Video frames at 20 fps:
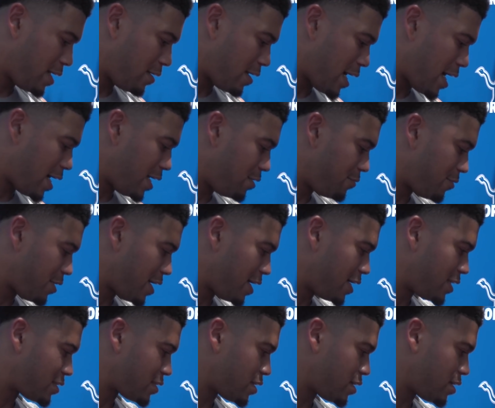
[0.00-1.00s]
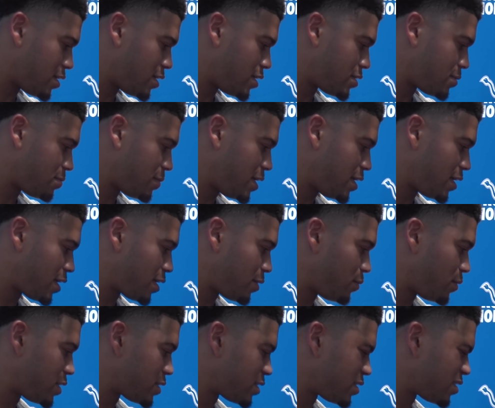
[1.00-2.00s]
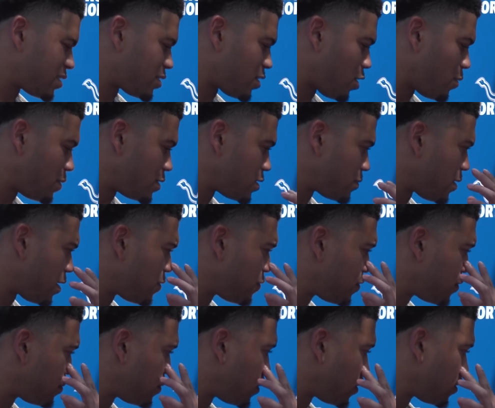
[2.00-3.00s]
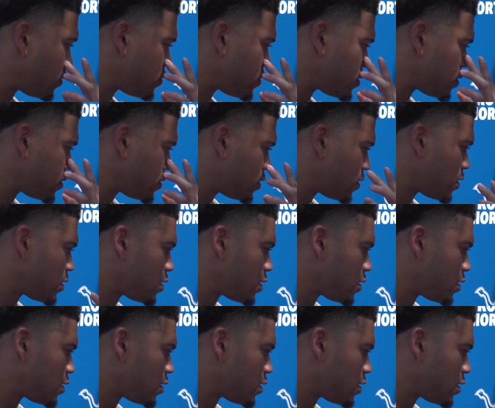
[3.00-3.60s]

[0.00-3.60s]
How he ran his meeting. It wasn't just always about football. It was